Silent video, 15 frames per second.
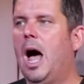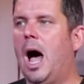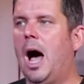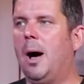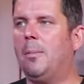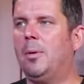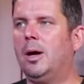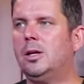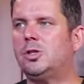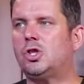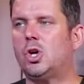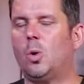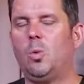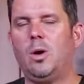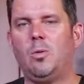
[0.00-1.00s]
Um,
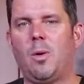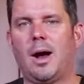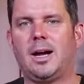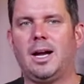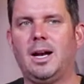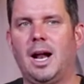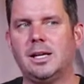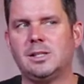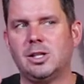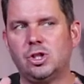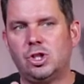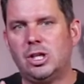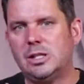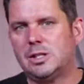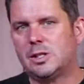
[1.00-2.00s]
so we recognize
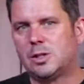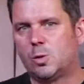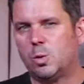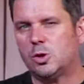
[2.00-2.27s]
that Jesus